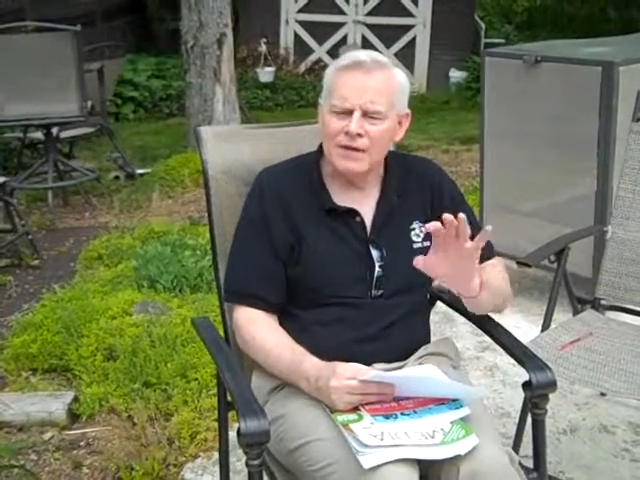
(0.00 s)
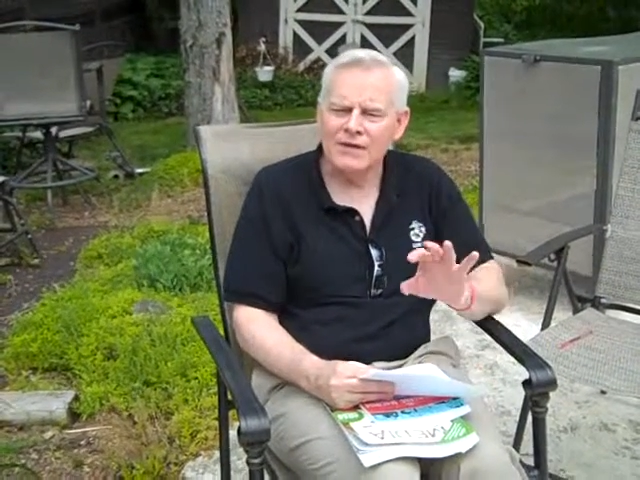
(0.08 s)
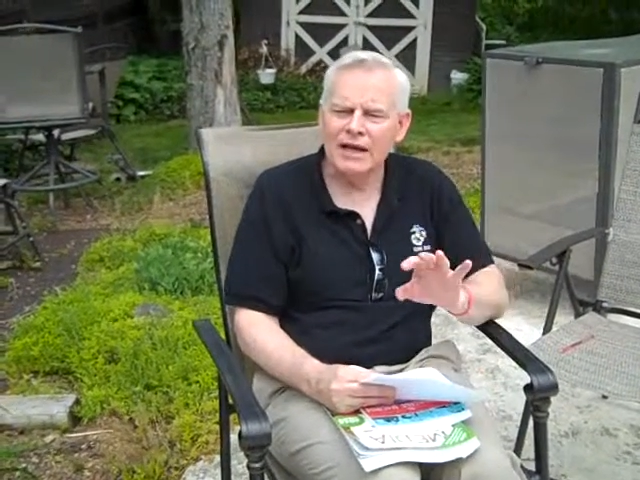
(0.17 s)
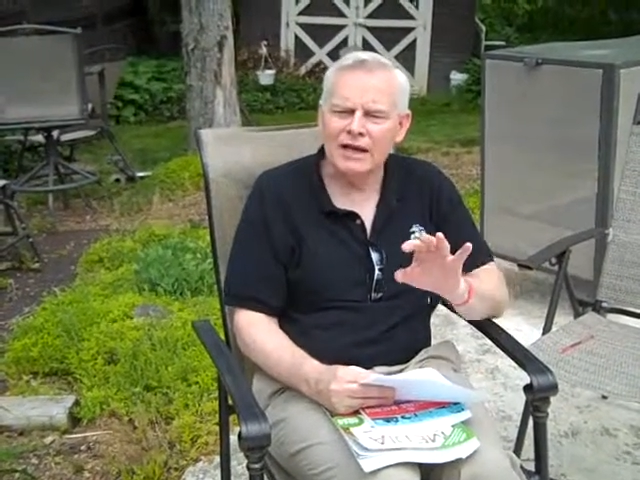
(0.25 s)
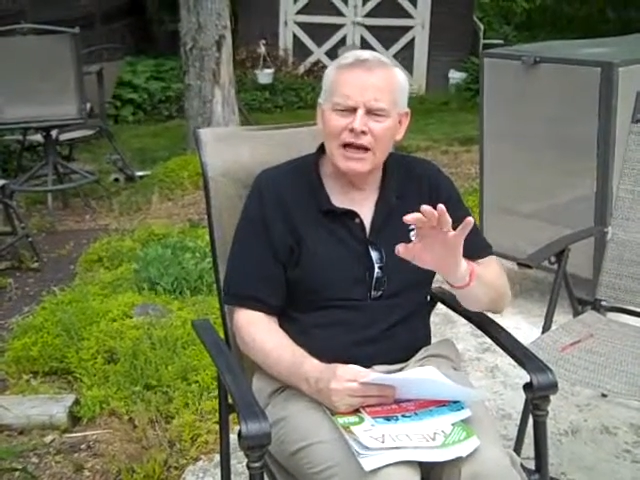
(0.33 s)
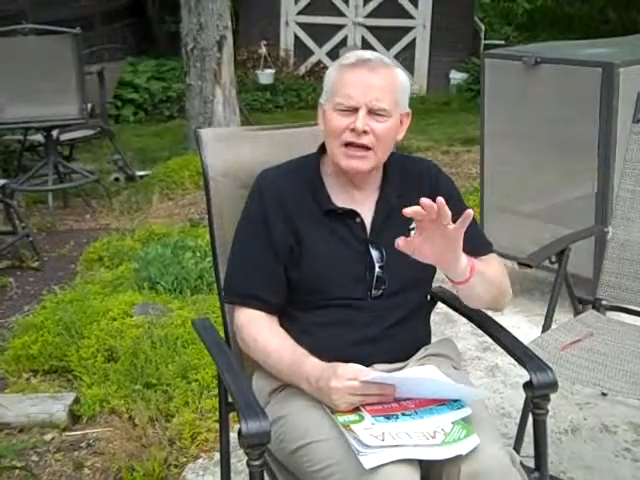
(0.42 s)
The
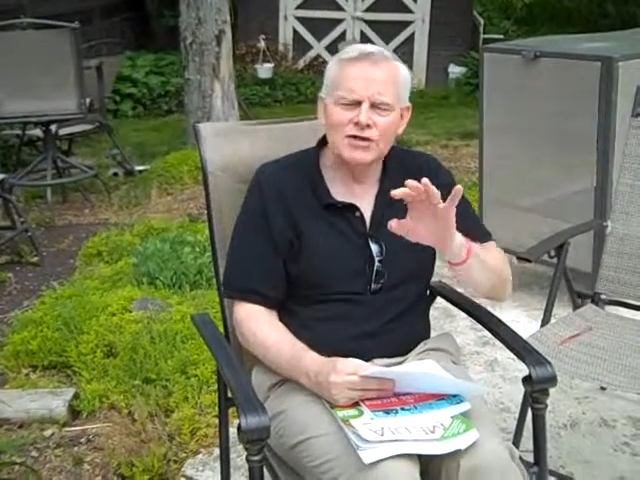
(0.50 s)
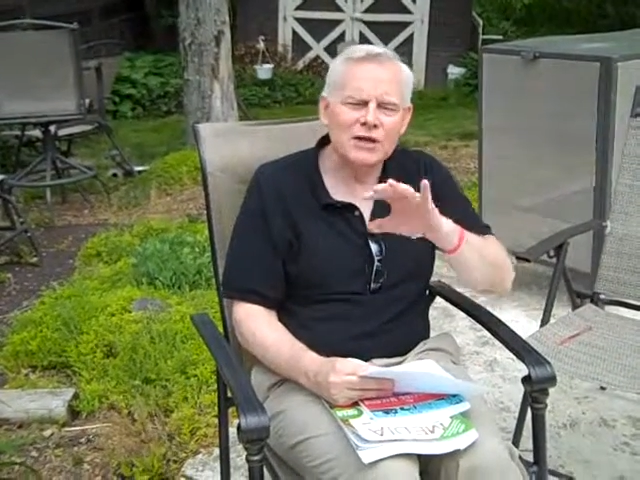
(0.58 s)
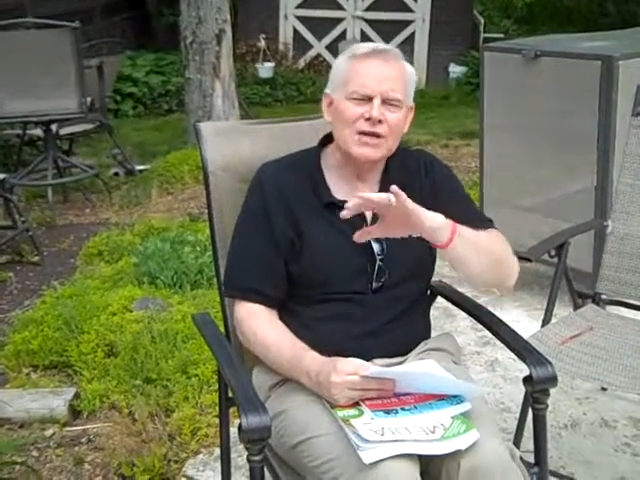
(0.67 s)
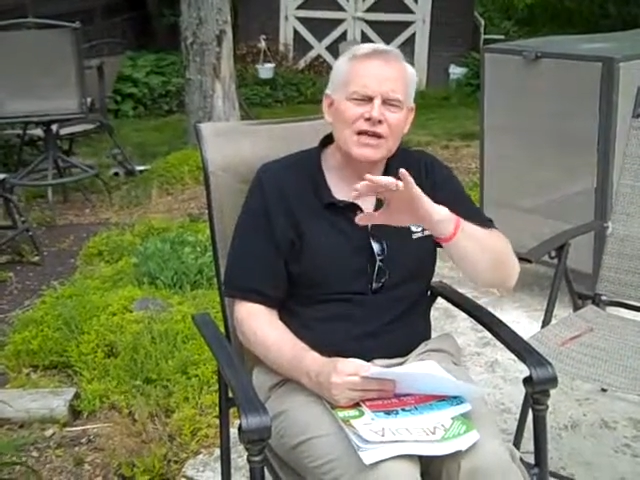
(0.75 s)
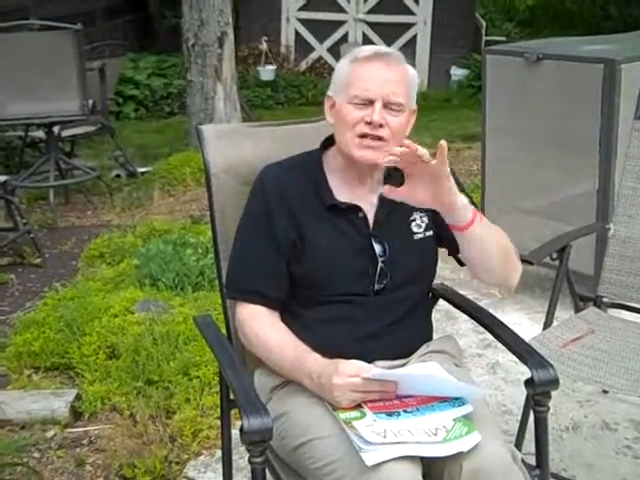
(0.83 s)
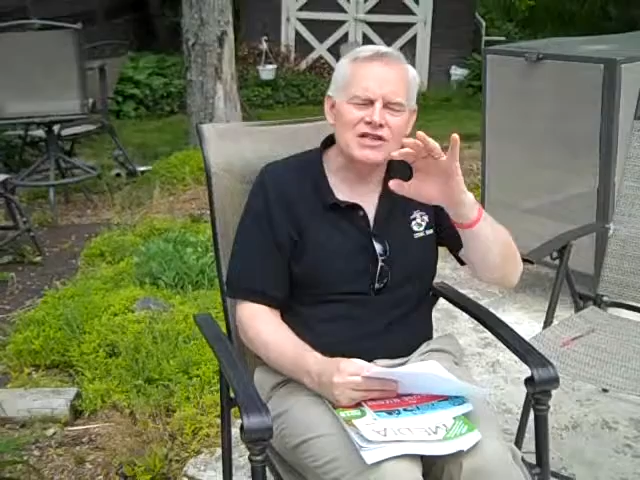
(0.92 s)
deadlines
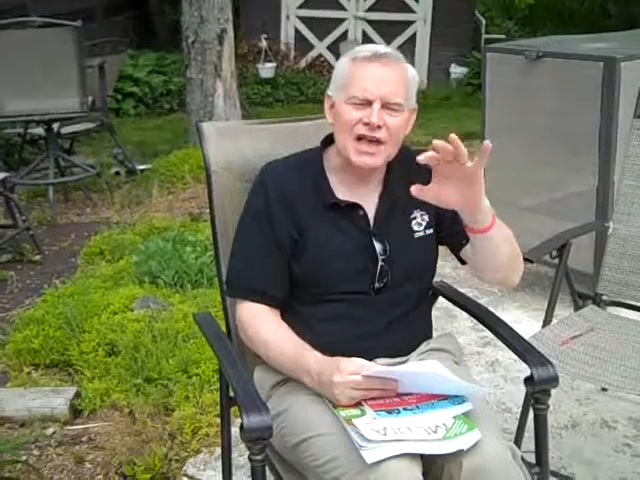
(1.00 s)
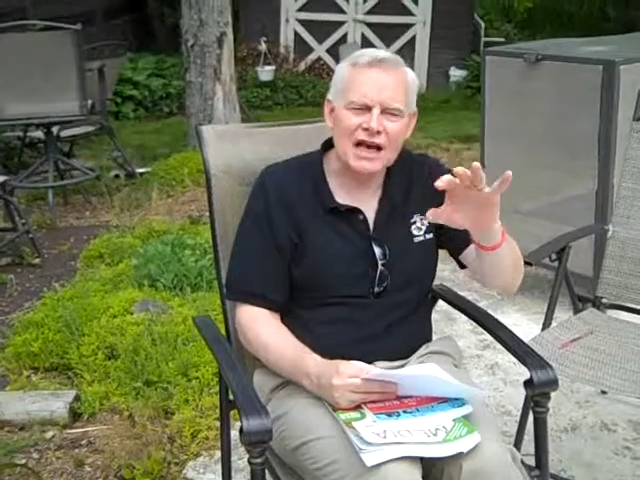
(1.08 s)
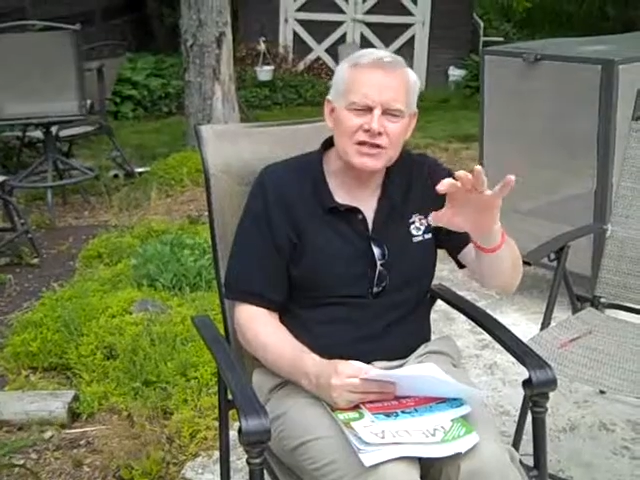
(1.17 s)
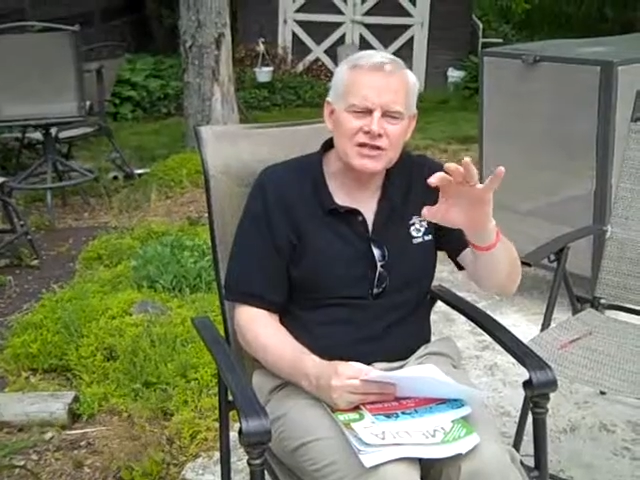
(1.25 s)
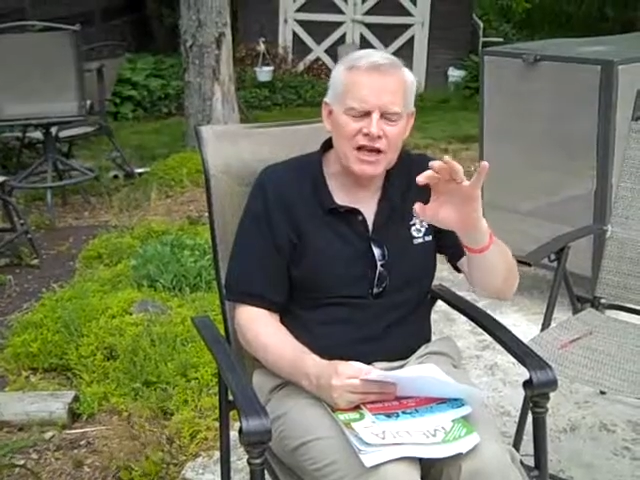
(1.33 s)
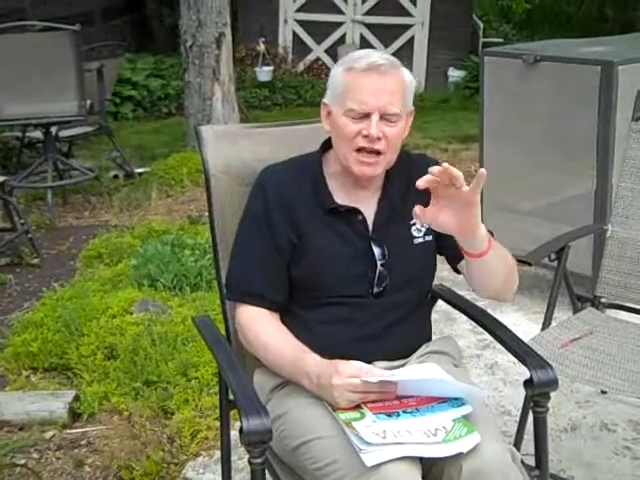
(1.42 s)
are the exact